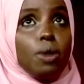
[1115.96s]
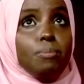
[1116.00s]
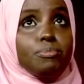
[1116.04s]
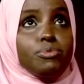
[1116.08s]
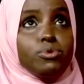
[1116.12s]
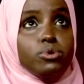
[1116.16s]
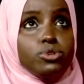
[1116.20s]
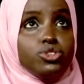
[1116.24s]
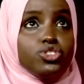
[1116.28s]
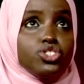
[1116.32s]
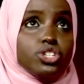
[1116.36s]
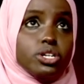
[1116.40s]

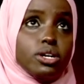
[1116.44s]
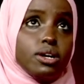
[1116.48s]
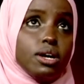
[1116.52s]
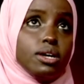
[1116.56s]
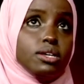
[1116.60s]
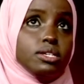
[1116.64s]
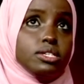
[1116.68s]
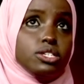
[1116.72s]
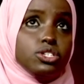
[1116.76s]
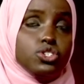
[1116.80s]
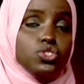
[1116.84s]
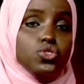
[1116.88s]
approach
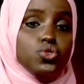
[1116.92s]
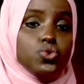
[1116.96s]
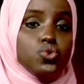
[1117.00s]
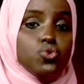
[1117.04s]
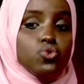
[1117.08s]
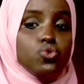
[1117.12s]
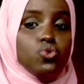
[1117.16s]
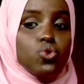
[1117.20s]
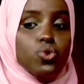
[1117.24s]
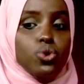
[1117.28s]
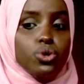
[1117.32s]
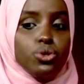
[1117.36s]
us,
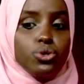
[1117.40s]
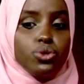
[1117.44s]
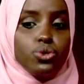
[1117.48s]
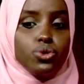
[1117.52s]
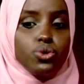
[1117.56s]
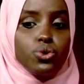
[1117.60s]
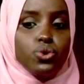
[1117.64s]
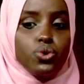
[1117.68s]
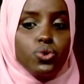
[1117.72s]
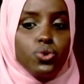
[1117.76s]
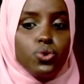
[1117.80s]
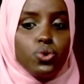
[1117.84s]
you go
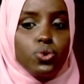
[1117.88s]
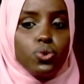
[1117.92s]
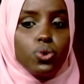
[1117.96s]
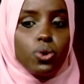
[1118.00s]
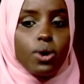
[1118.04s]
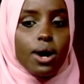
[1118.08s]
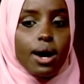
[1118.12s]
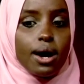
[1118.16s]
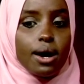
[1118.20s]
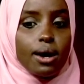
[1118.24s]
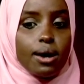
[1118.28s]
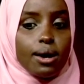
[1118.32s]
through
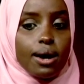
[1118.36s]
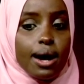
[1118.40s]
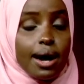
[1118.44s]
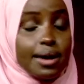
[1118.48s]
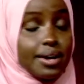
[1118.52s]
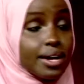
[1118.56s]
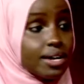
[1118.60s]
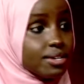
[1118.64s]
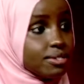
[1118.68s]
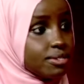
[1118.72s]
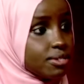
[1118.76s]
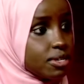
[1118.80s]
uh,
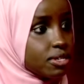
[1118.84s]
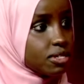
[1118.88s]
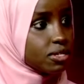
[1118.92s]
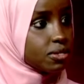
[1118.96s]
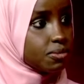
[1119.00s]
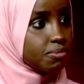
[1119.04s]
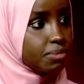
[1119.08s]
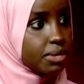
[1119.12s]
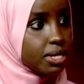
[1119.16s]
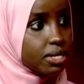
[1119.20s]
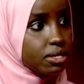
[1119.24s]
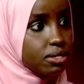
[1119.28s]
an
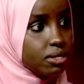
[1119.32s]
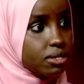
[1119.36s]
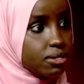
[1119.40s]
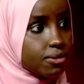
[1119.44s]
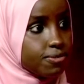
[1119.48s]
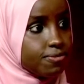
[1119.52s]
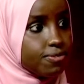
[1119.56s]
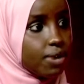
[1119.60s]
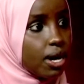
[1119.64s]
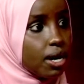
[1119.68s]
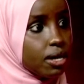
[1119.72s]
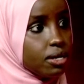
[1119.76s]
assessment
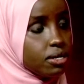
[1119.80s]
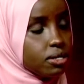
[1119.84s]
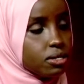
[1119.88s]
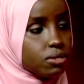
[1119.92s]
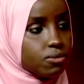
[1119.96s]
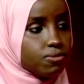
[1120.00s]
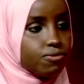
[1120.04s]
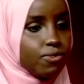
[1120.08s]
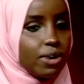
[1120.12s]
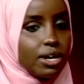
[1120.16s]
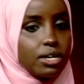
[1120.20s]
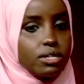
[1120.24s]
mm-hmm. first.
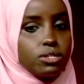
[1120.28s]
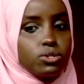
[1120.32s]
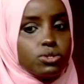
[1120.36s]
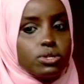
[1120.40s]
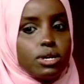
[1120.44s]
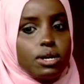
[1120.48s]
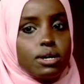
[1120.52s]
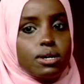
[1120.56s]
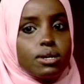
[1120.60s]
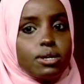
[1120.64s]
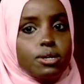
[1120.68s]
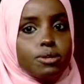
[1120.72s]
Mm -hmm. First,
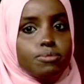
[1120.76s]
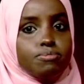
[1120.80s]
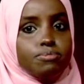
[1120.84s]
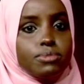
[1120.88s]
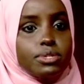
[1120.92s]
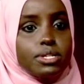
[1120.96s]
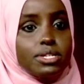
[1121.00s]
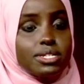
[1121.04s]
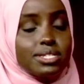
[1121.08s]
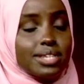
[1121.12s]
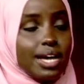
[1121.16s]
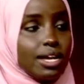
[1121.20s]

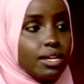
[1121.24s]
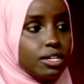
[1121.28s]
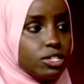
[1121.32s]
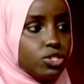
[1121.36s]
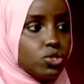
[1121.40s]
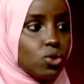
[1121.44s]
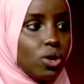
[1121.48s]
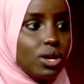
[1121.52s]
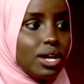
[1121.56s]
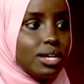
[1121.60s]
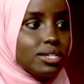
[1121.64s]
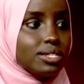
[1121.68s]
um,
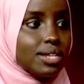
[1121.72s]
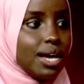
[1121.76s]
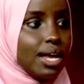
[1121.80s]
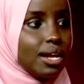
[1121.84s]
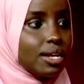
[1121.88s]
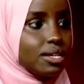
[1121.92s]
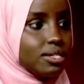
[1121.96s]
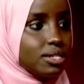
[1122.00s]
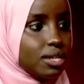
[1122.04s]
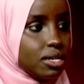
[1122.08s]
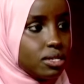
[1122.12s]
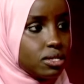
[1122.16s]
it's called a
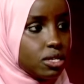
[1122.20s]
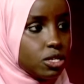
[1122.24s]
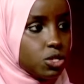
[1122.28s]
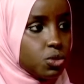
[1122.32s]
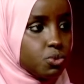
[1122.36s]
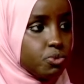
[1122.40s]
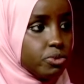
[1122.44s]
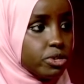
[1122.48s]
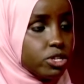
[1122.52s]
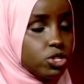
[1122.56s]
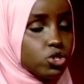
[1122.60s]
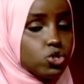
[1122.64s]
talent
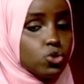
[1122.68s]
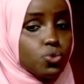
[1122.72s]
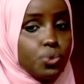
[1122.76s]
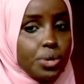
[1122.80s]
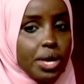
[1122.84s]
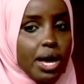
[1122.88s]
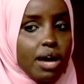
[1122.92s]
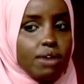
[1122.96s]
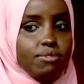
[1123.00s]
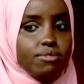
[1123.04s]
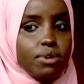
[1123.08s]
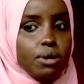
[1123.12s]
assessment. So
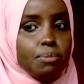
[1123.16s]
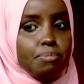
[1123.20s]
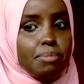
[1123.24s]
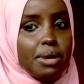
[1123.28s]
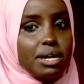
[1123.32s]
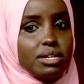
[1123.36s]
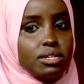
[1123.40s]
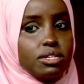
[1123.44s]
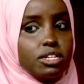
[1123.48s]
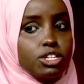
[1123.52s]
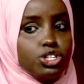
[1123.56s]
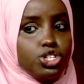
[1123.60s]
we have a
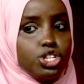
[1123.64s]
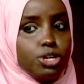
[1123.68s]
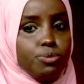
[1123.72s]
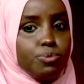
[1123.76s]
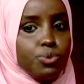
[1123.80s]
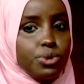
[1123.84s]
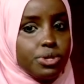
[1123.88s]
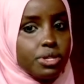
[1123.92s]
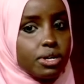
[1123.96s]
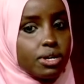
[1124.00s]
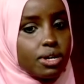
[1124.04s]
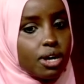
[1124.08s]

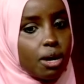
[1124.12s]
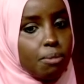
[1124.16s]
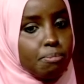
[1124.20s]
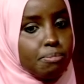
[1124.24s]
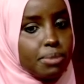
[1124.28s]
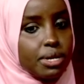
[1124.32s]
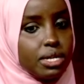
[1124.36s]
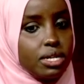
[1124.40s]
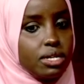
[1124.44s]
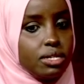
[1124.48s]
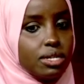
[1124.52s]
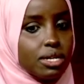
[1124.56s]
partnership with a
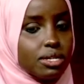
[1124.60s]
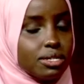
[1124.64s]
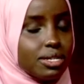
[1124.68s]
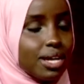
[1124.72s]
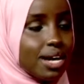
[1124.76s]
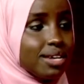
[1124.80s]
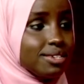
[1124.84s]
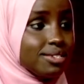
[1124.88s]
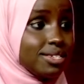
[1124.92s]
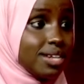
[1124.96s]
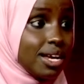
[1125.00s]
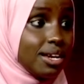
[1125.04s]
company that
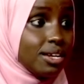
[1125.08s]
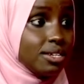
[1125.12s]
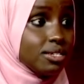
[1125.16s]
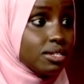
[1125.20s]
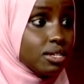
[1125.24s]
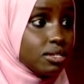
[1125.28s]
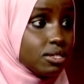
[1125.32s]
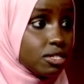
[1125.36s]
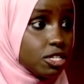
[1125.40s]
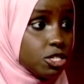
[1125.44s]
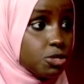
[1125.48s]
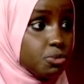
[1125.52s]
does talent
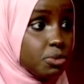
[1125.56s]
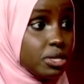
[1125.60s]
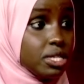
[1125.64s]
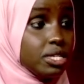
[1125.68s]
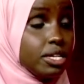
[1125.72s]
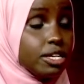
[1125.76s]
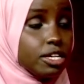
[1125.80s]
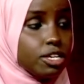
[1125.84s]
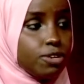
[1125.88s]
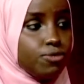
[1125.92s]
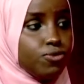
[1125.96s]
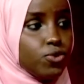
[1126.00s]

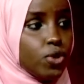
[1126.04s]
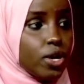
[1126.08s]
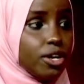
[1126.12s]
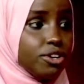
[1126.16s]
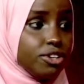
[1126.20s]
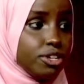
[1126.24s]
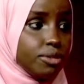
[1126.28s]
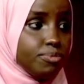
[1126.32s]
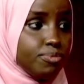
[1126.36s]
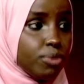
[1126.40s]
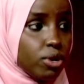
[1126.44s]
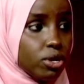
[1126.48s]
assessment. They give you a
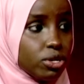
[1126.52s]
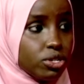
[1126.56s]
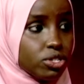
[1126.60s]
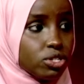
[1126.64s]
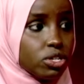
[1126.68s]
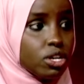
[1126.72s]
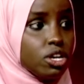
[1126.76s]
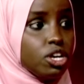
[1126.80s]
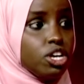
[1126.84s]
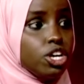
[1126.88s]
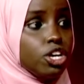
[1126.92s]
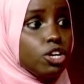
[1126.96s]

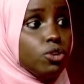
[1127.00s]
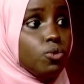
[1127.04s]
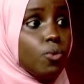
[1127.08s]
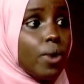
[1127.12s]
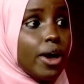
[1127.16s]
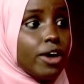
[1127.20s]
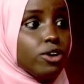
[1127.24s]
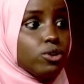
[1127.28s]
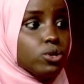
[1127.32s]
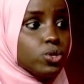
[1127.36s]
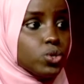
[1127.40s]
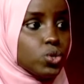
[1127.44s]
report in
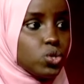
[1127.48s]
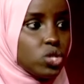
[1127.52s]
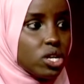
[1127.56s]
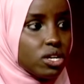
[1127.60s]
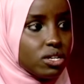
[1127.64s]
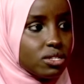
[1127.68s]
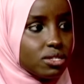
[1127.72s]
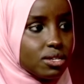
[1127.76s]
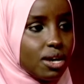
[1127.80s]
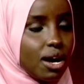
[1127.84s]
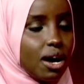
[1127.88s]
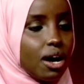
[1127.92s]
where you're
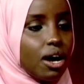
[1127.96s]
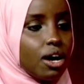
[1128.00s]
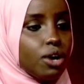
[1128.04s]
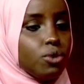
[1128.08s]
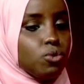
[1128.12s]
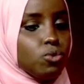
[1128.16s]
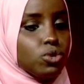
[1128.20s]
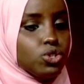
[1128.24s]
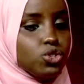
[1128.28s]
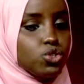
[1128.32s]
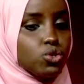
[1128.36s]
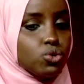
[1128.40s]
strengths are,
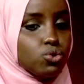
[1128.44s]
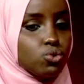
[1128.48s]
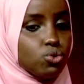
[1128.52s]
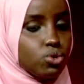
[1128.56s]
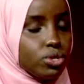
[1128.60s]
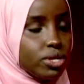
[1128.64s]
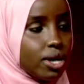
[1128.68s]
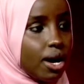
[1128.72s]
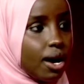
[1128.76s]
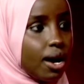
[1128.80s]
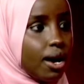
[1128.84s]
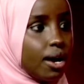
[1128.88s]
what you're
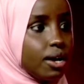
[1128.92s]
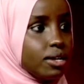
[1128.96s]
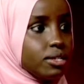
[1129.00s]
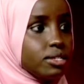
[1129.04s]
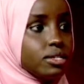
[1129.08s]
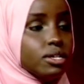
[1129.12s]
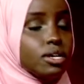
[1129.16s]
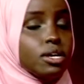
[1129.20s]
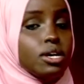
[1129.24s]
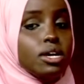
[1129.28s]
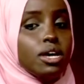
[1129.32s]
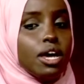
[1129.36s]
good
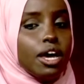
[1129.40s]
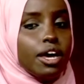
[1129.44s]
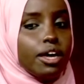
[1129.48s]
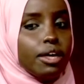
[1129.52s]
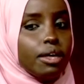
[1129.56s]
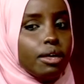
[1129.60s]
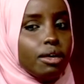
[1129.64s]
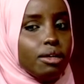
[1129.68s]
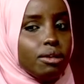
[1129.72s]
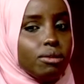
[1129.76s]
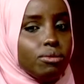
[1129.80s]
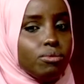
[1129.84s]
at,
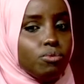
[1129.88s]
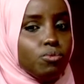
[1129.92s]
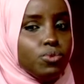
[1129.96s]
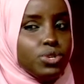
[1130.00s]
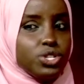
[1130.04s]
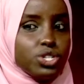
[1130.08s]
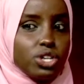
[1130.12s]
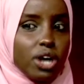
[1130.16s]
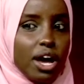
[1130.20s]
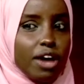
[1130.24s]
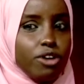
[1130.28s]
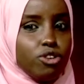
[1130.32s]
and
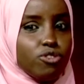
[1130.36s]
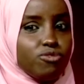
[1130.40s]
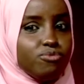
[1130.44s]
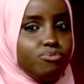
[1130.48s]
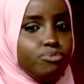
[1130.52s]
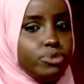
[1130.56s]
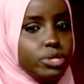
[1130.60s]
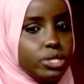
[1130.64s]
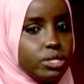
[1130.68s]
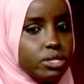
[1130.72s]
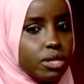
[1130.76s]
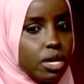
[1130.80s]
which kind
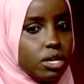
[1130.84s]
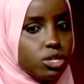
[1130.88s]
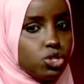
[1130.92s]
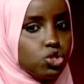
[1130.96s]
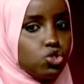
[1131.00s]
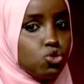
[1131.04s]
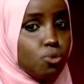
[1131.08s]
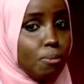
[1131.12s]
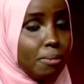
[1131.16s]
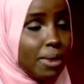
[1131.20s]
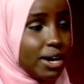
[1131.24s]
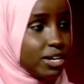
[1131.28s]
of
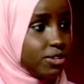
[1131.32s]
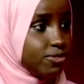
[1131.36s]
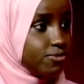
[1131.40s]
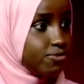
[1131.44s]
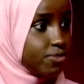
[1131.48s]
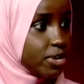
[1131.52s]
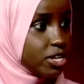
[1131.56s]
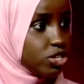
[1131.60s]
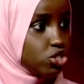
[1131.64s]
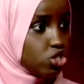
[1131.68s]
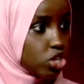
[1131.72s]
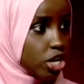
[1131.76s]
business you might
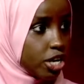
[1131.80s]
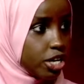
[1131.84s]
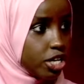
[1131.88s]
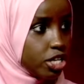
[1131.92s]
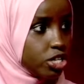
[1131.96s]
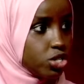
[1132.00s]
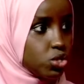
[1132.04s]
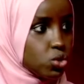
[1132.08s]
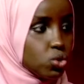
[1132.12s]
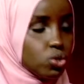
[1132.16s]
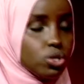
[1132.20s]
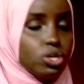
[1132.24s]
venture
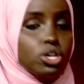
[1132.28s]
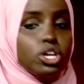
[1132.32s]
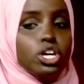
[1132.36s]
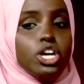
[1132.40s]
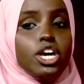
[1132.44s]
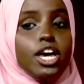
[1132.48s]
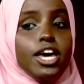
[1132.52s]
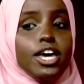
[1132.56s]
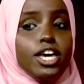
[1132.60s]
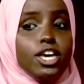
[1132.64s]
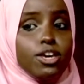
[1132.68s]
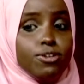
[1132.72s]
into.
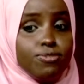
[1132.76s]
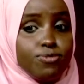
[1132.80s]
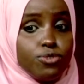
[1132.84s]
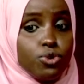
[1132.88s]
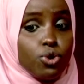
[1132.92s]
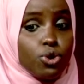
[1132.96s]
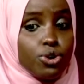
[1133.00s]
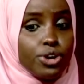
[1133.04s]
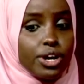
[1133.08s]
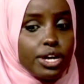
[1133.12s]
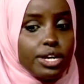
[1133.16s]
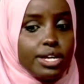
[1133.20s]
If
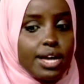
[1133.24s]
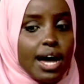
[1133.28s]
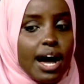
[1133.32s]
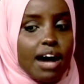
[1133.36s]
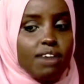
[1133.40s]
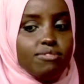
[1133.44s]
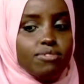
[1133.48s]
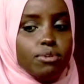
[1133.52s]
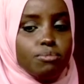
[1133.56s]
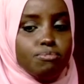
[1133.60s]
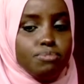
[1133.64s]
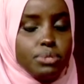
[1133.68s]
you already
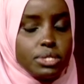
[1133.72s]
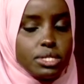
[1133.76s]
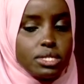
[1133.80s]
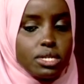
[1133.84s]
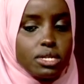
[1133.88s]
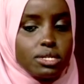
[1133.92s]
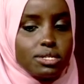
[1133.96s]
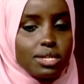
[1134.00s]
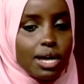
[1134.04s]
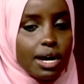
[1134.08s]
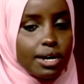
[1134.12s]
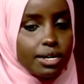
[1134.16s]
have a
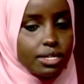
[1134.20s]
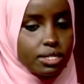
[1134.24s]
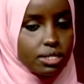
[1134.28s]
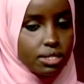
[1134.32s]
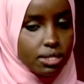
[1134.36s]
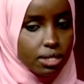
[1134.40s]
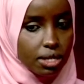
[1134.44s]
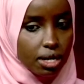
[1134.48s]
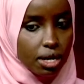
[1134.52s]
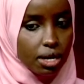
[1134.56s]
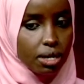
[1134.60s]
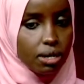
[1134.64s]
business
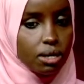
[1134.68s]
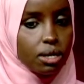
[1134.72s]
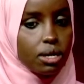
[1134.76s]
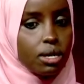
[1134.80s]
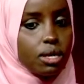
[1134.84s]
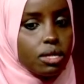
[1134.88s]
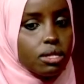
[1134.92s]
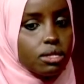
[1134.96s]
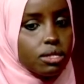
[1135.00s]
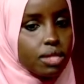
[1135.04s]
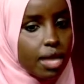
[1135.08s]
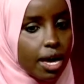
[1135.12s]
idea,
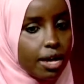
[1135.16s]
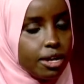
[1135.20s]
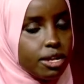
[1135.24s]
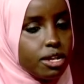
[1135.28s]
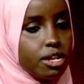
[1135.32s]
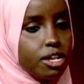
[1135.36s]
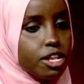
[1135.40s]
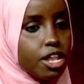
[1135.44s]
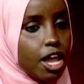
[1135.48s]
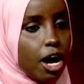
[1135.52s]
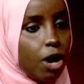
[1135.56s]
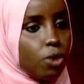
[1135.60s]

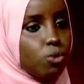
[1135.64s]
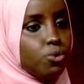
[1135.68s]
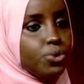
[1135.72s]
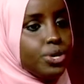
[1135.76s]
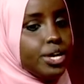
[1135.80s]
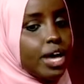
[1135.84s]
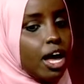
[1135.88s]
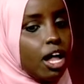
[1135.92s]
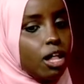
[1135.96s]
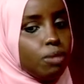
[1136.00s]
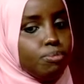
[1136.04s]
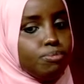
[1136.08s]
then now
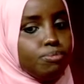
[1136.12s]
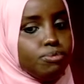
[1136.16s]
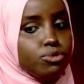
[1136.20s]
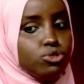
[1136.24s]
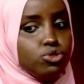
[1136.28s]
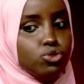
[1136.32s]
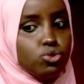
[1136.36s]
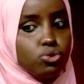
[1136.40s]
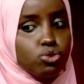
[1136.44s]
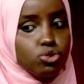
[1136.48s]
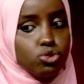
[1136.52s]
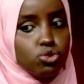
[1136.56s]
we help
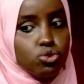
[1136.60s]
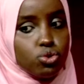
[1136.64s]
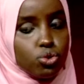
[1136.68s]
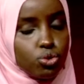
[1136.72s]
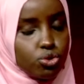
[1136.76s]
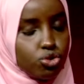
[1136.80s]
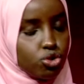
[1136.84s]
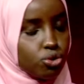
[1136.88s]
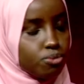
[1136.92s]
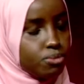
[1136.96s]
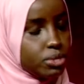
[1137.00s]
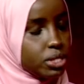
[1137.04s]
you
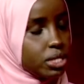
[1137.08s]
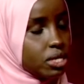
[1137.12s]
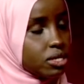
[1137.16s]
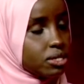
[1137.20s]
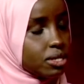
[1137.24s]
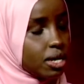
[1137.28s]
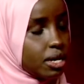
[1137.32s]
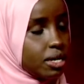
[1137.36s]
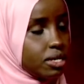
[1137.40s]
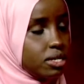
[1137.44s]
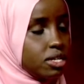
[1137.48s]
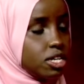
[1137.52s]
grow your
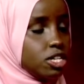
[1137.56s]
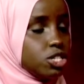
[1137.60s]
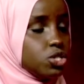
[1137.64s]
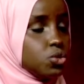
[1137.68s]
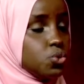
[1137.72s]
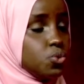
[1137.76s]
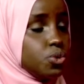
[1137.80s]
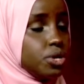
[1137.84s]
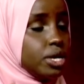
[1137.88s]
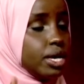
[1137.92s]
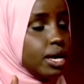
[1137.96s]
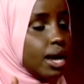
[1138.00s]
business
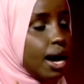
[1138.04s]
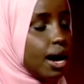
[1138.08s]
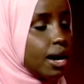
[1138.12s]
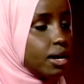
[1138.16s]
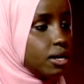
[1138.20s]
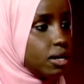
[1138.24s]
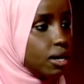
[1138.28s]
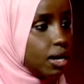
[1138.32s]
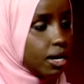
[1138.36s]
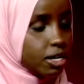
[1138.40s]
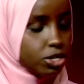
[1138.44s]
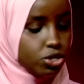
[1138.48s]
ideas. We
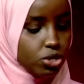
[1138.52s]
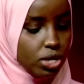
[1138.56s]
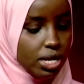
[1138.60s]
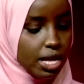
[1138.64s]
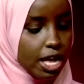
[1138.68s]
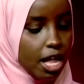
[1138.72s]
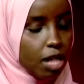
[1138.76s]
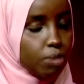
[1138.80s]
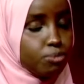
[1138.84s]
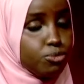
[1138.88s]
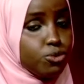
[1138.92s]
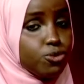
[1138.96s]
actually
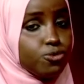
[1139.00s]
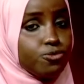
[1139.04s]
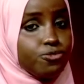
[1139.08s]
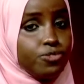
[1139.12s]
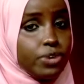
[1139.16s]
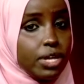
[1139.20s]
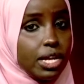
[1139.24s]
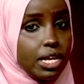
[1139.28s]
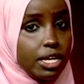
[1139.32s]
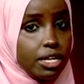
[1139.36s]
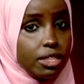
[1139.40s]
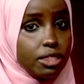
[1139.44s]
help you
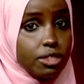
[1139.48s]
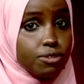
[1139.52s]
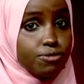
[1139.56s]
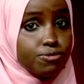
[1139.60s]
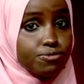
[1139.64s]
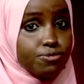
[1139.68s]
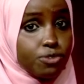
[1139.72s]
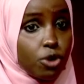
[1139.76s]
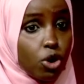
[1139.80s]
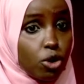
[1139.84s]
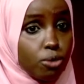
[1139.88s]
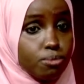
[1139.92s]
fill in the
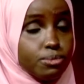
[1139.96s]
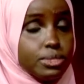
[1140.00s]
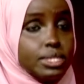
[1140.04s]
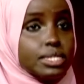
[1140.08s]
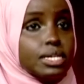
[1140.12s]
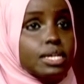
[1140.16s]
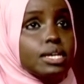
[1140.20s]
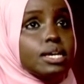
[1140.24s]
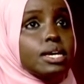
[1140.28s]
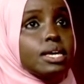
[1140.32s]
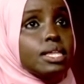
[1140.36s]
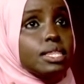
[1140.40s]
forms.
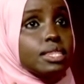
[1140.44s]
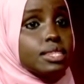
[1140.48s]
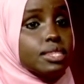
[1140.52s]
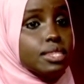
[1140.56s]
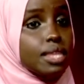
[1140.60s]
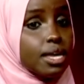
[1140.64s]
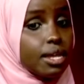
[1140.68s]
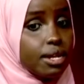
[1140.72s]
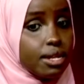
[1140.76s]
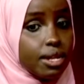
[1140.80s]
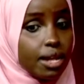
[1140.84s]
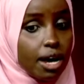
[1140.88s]

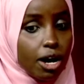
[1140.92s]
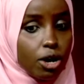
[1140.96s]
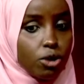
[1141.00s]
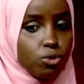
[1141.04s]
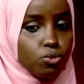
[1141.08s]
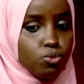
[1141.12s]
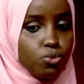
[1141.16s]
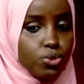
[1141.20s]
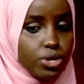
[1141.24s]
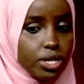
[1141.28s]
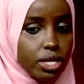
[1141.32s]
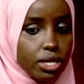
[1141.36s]
Then now
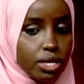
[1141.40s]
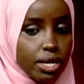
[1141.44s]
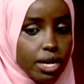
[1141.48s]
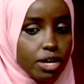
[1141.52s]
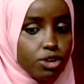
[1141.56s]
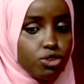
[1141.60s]
we